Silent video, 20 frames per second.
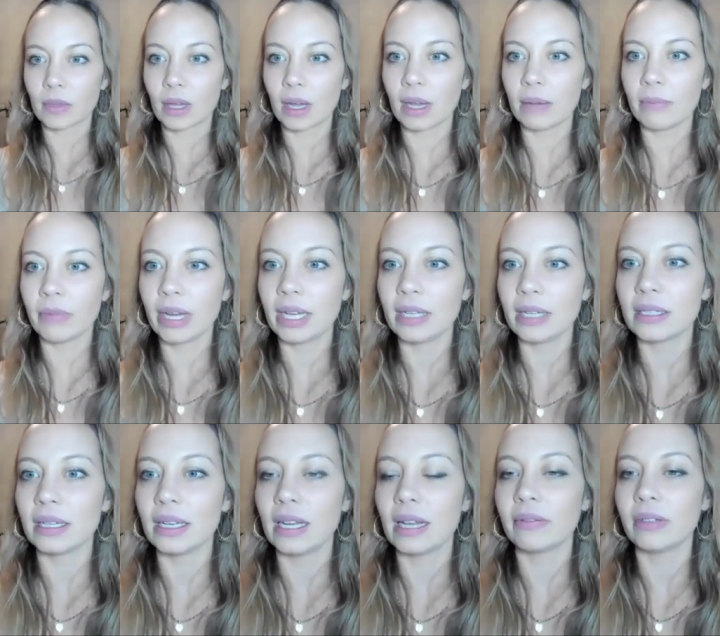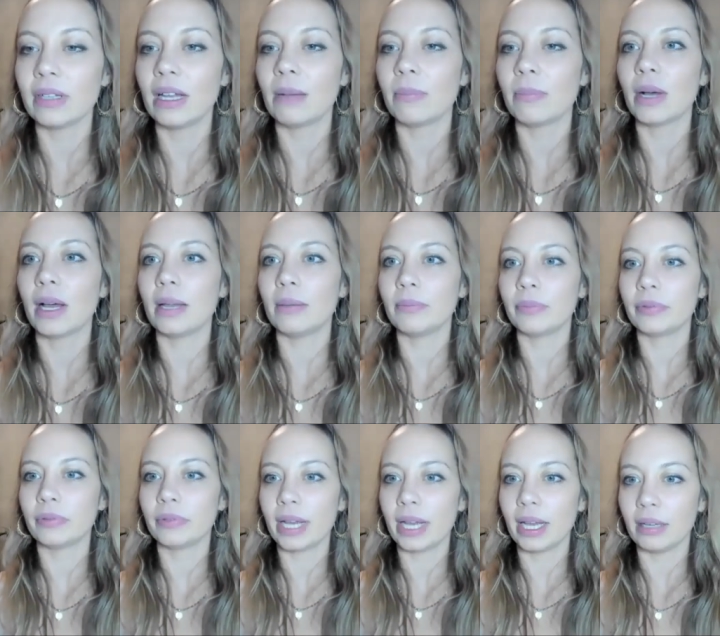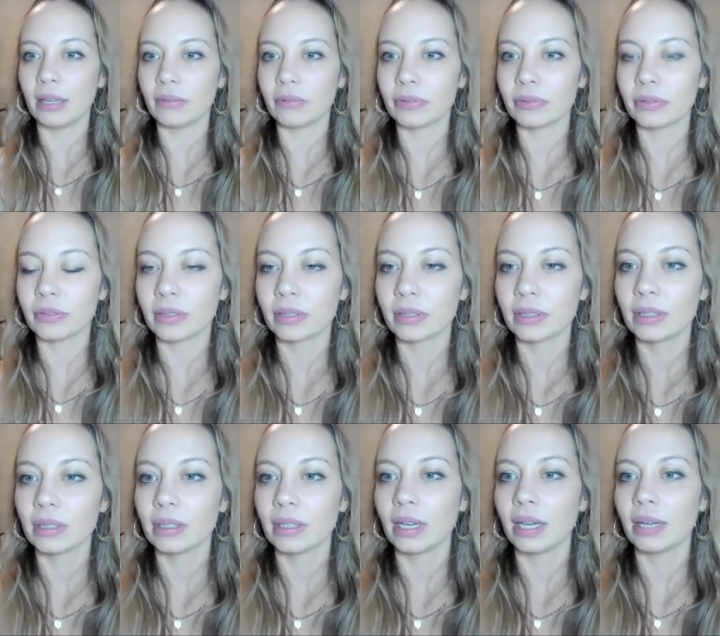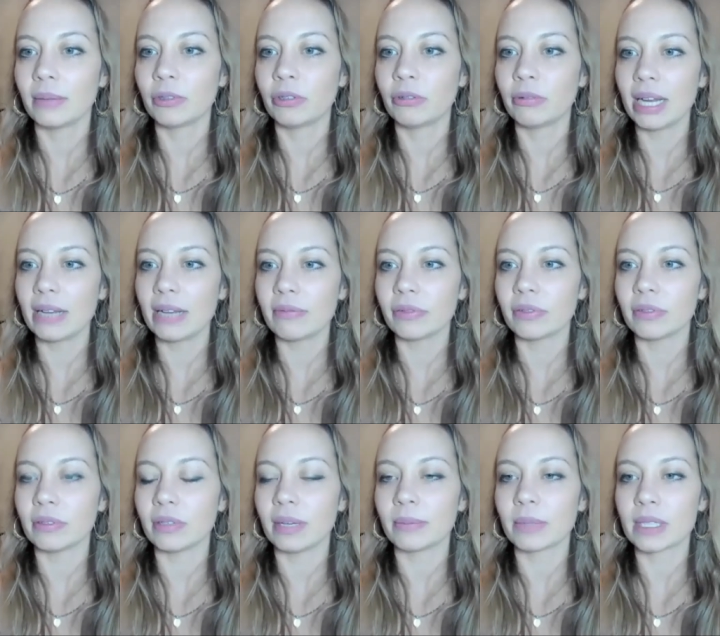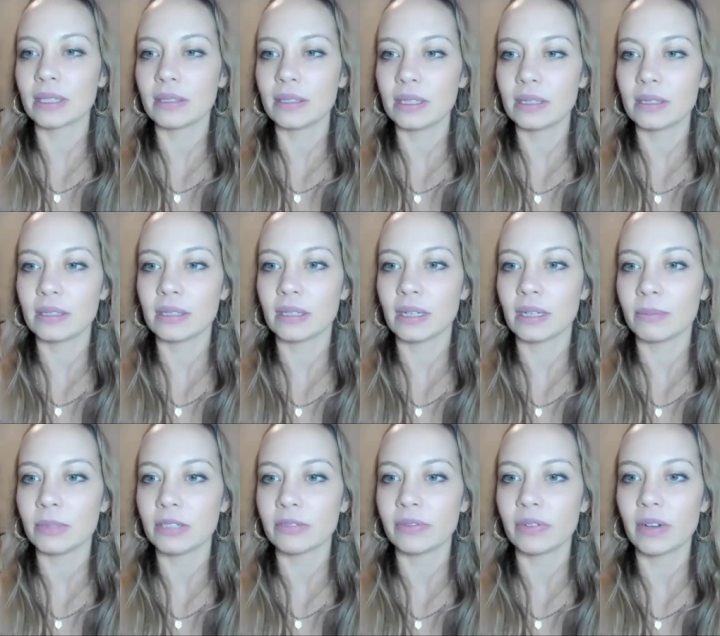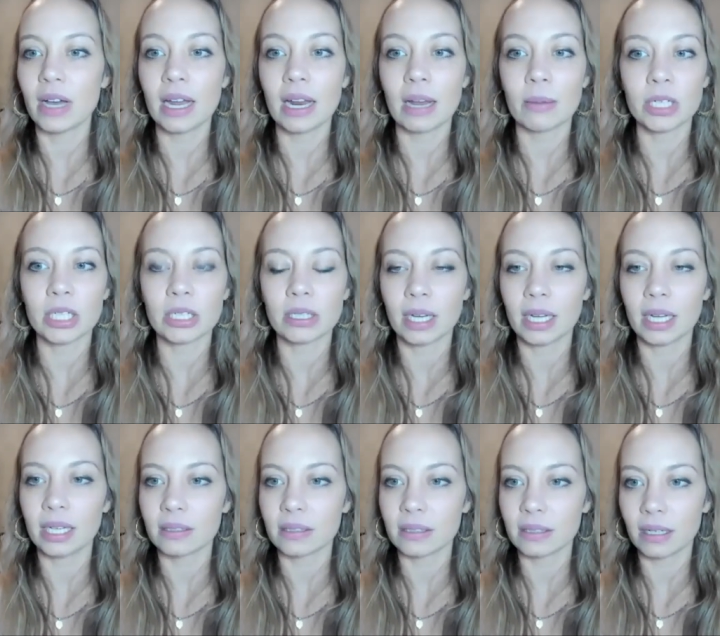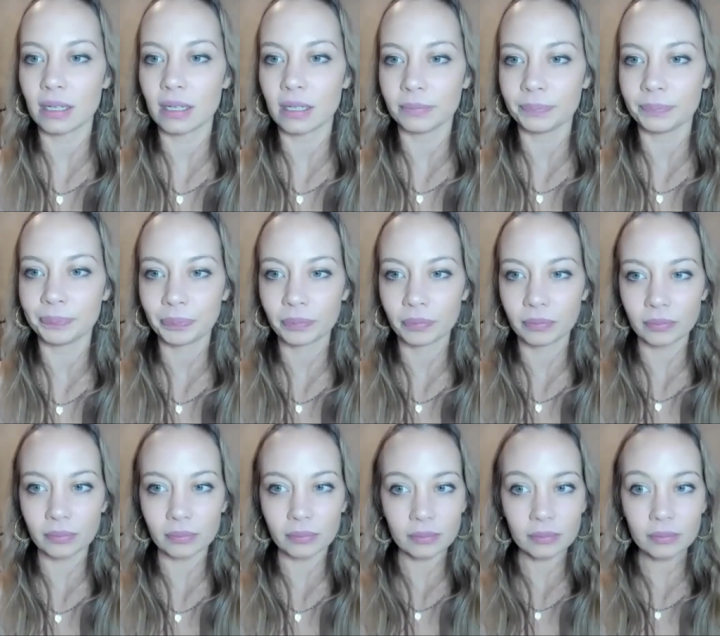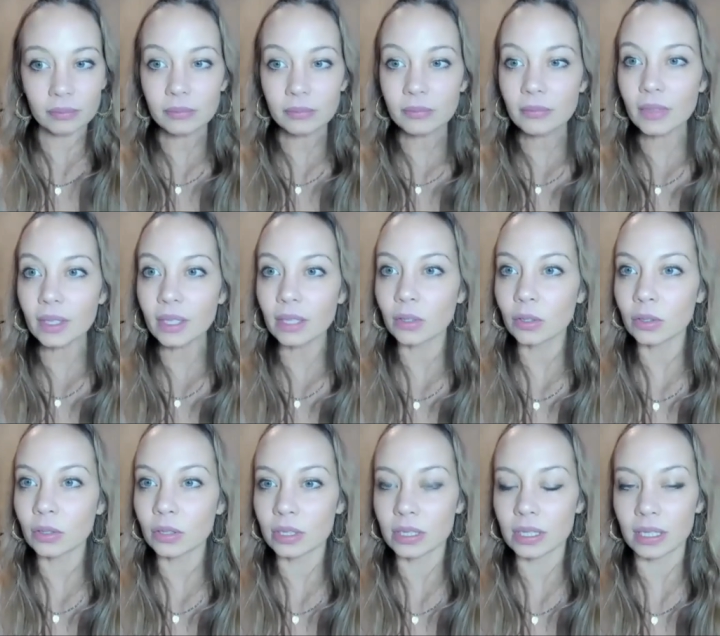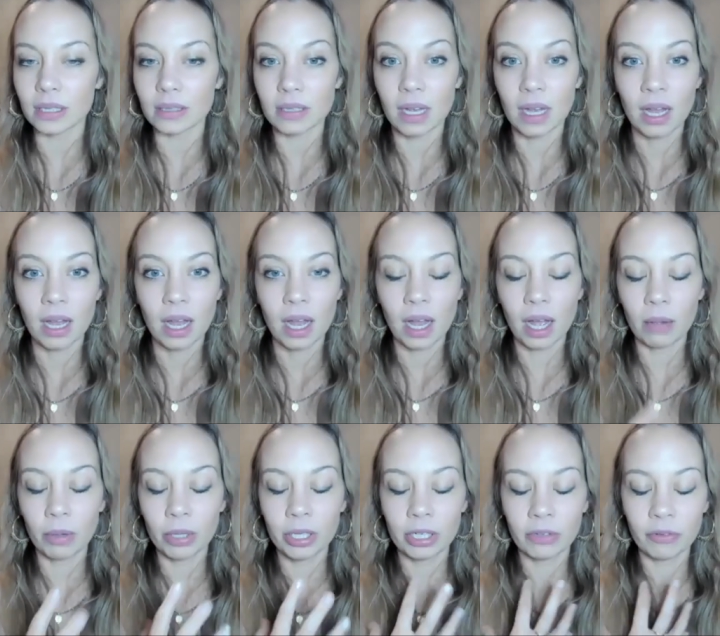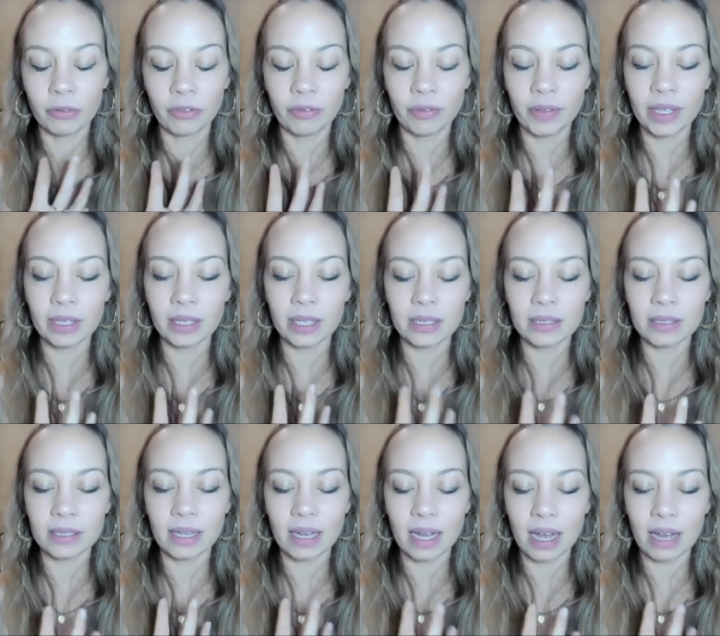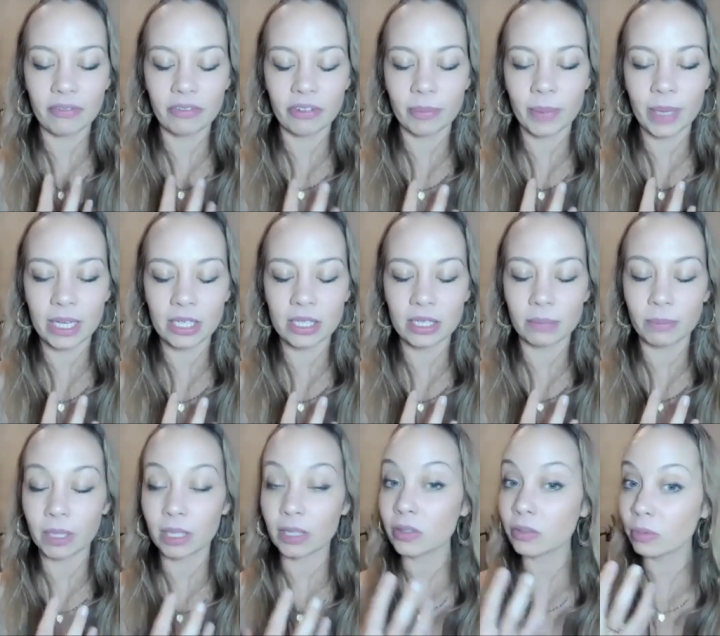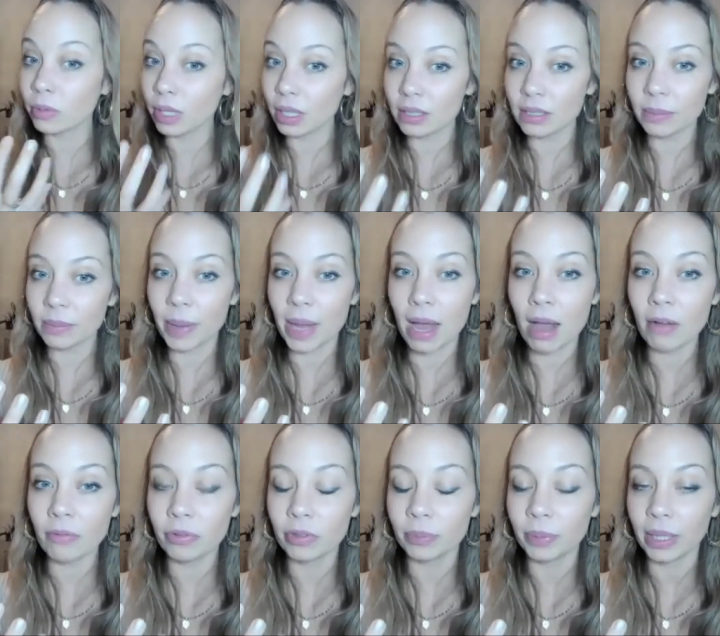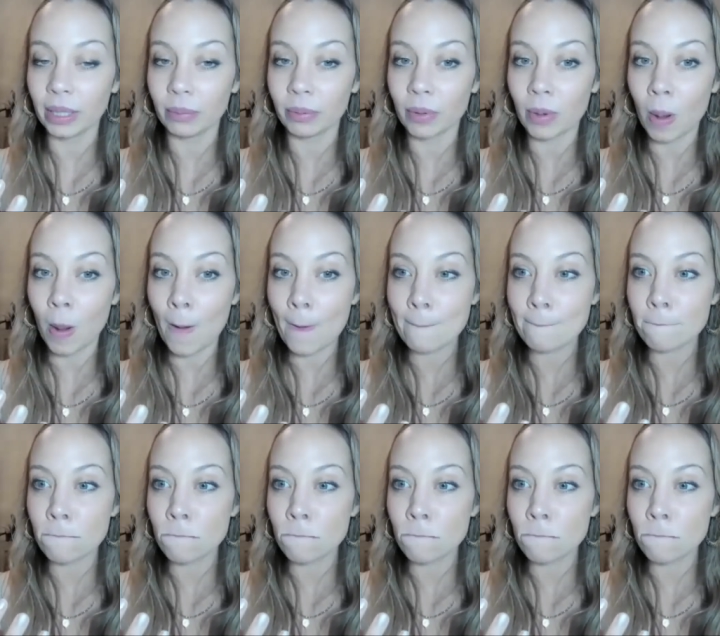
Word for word: I'm ready to level up. I'm brave. I'm grateful. I'm consistent. I'm divine. I'm a shining star. Gorgeous. I want you to feel into that affirmation because words are powerful, people.